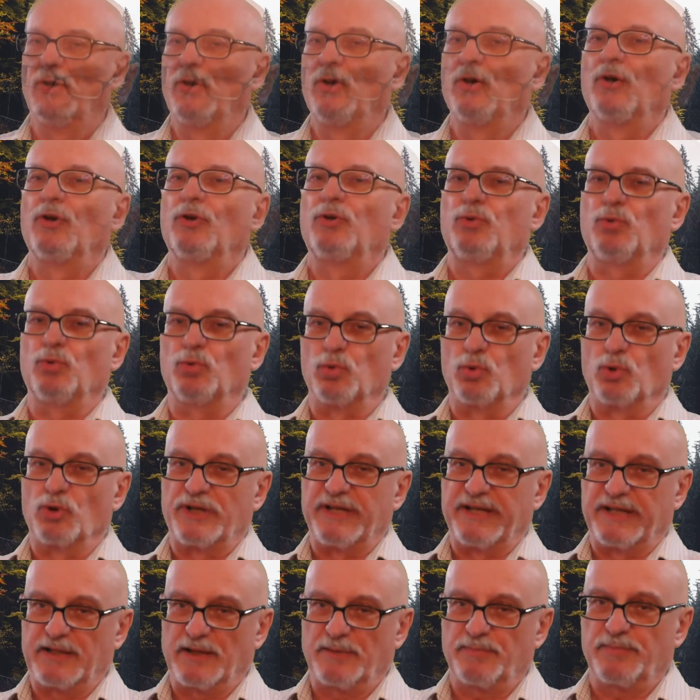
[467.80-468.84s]
To
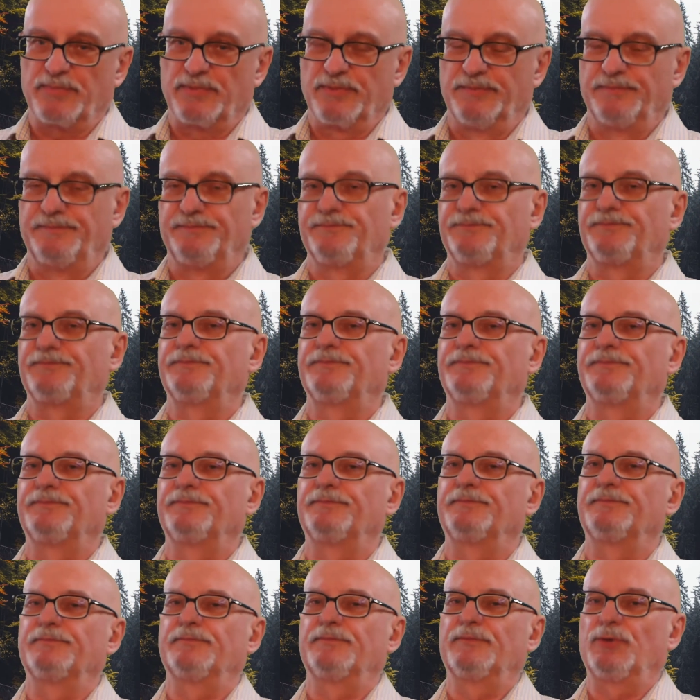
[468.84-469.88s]
recap
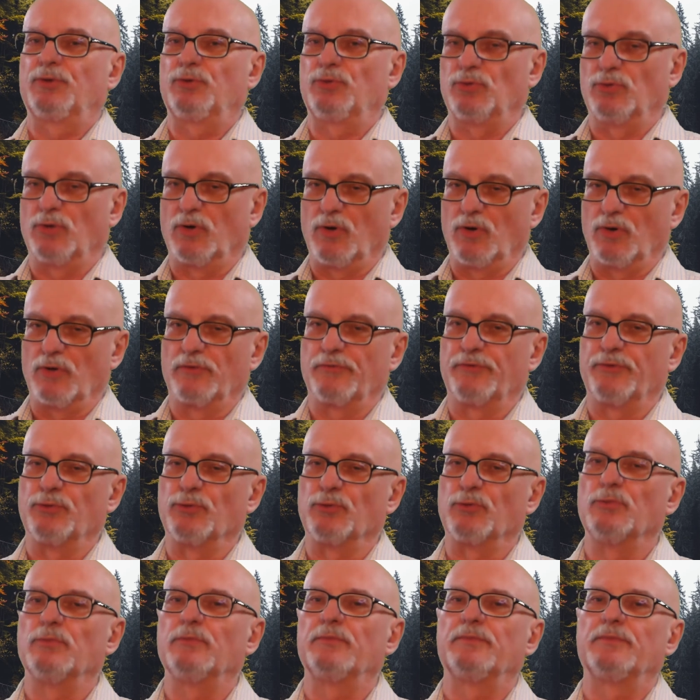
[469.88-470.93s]
to all of
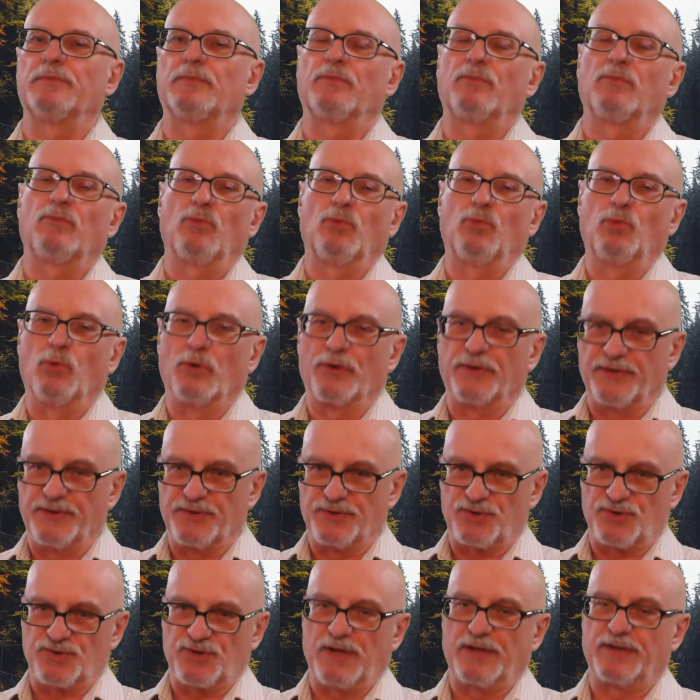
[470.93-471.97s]
you what this
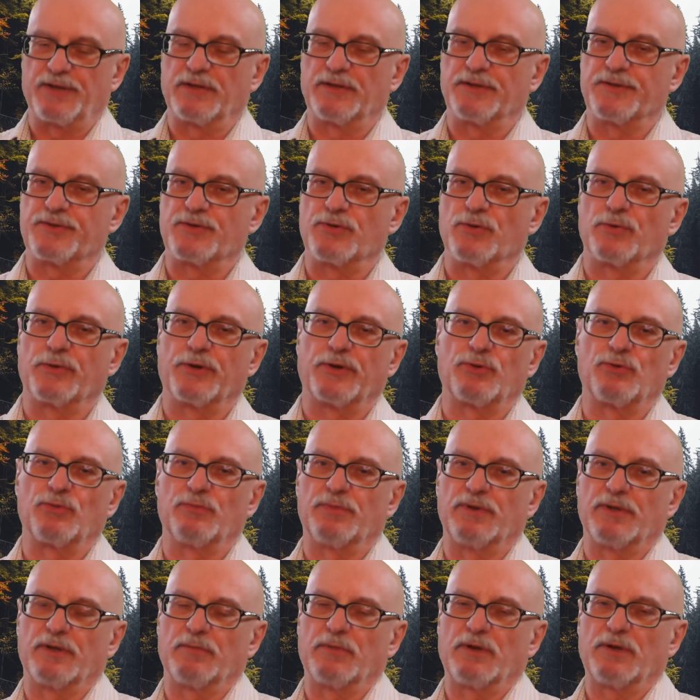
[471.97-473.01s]
channel is going to
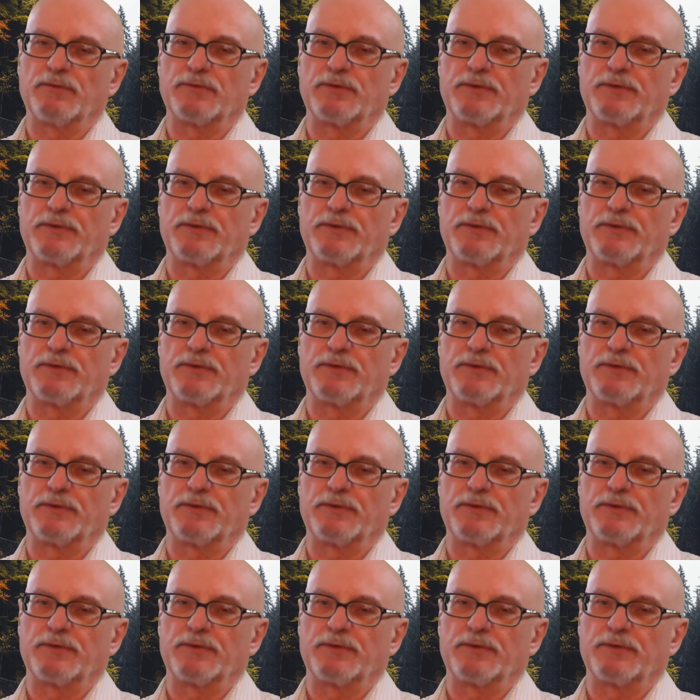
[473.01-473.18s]
be about